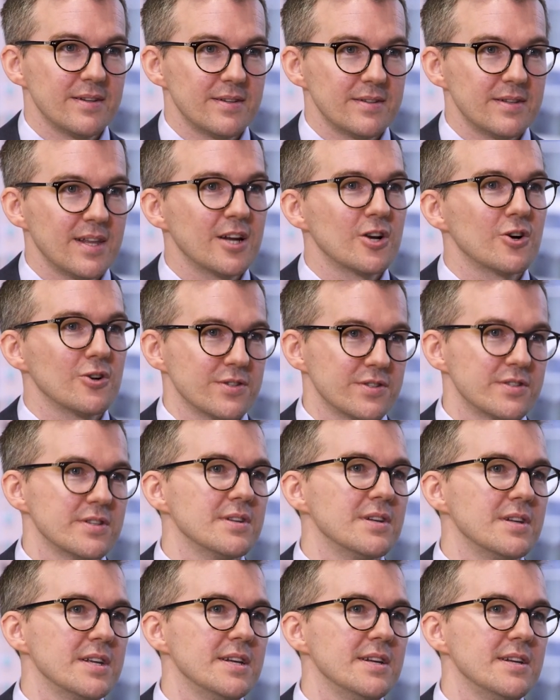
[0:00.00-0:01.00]
they're
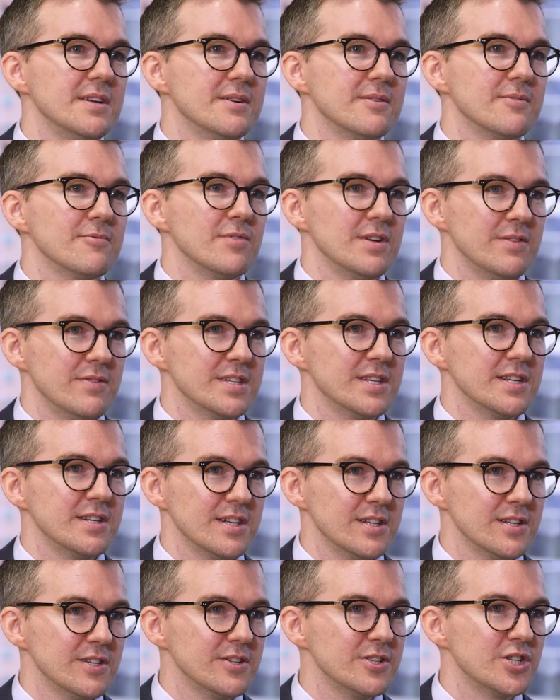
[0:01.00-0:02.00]
constantly
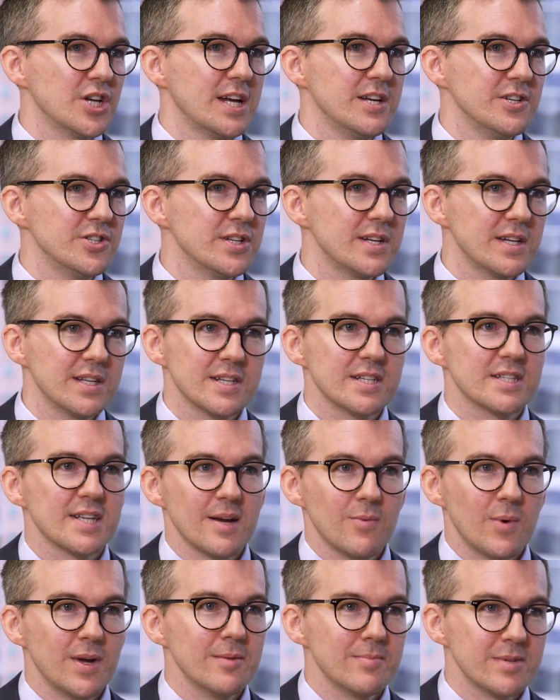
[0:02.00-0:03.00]
revisited and changing in the
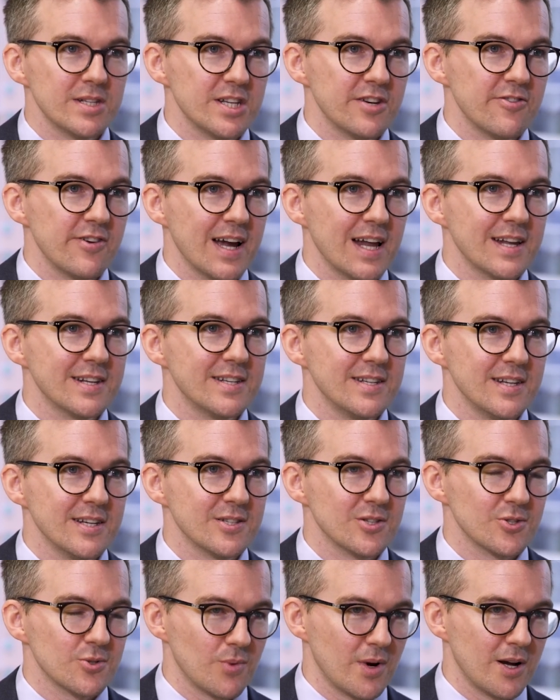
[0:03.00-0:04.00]
same way that materiality
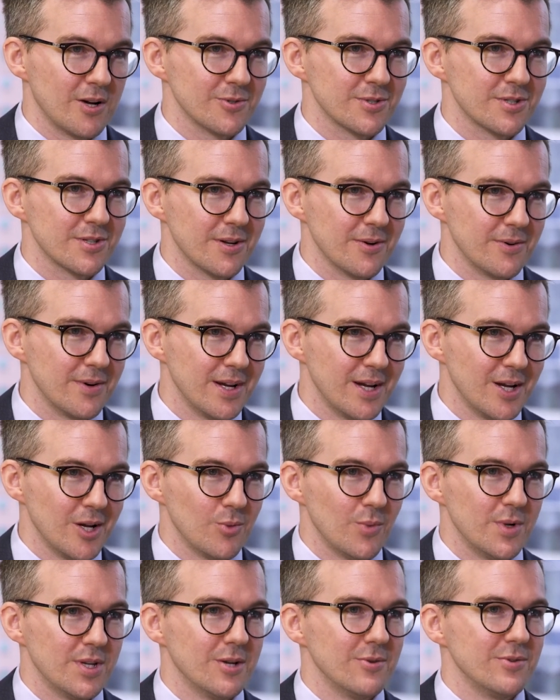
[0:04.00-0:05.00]
is as well. So
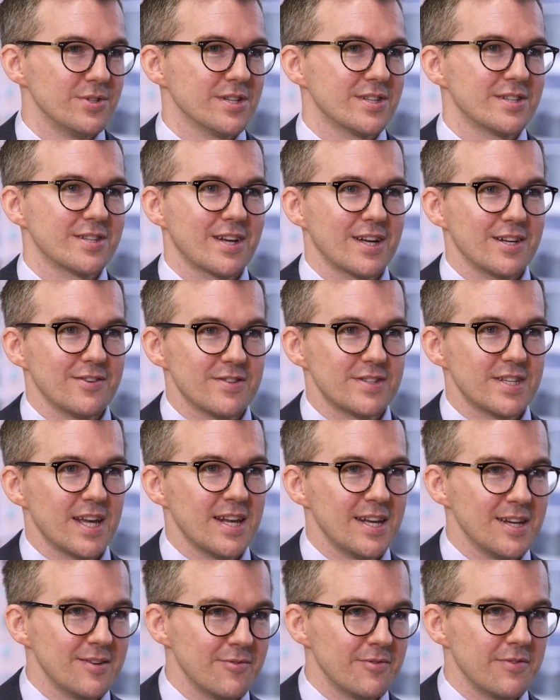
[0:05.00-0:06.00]
we don't just kind of set
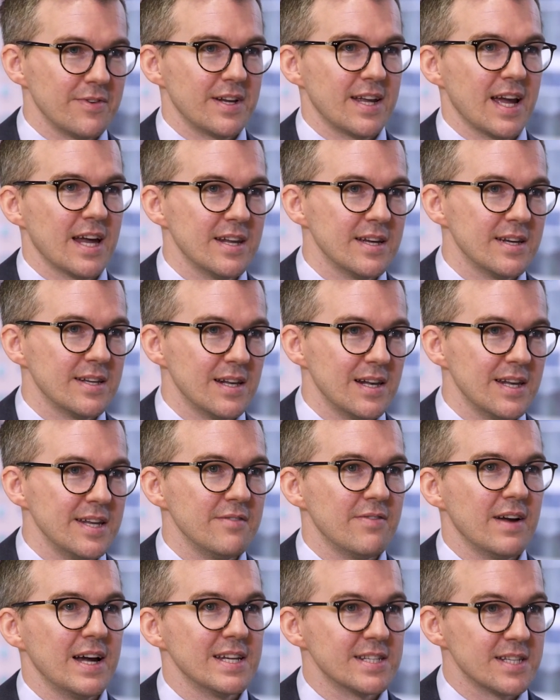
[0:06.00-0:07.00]
it and forget it and
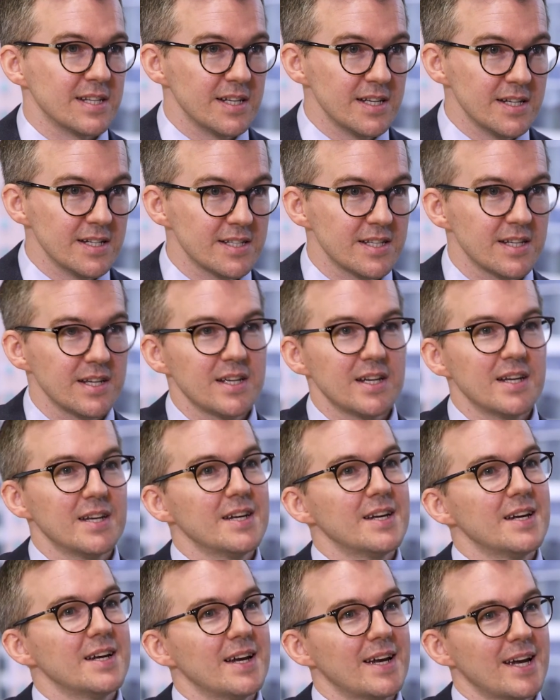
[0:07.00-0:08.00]
leave it as it is.
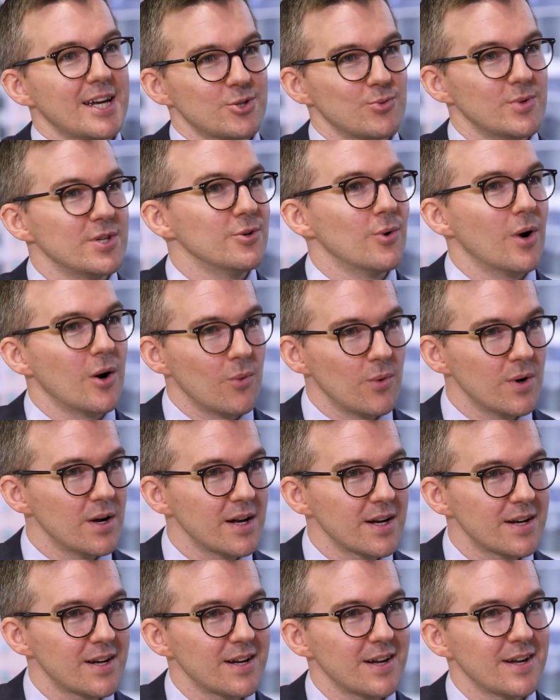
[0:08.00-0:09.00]
As we do our
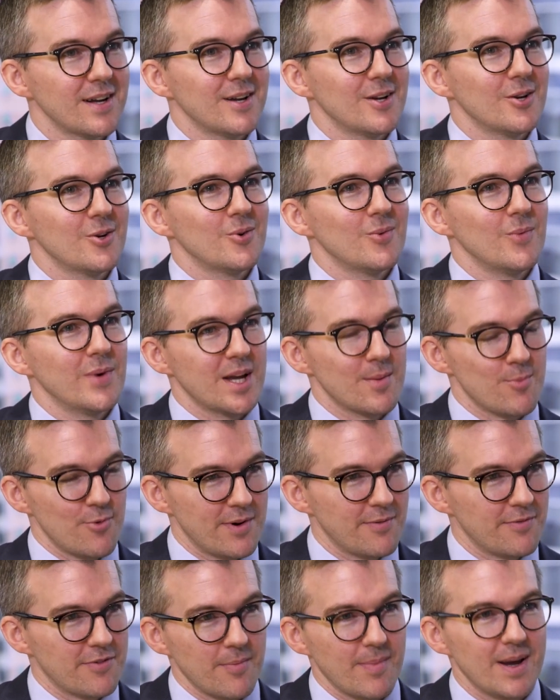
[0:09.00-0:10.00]
work, we get more
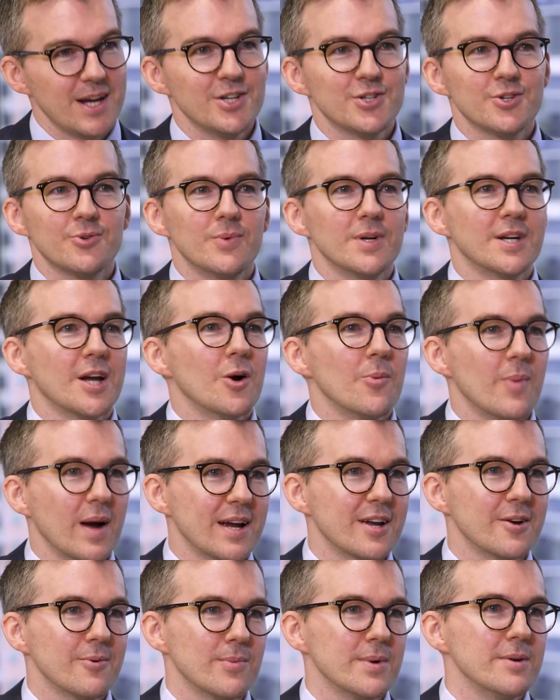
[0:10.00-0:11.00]
information, we go
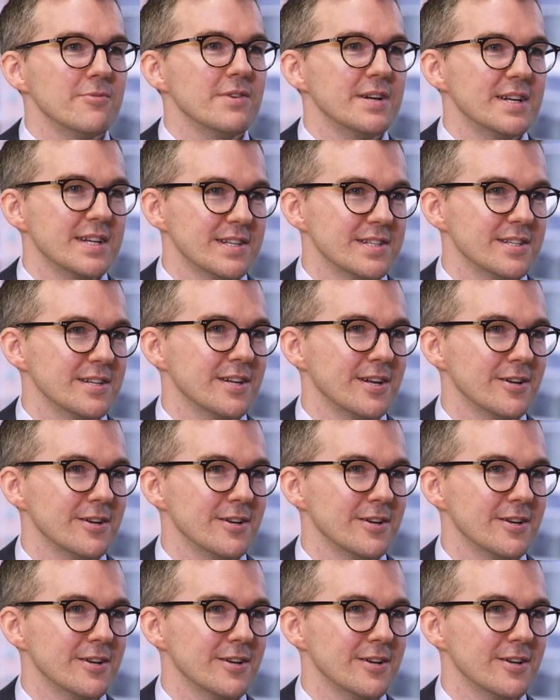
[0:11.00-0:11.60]
back and we reconsider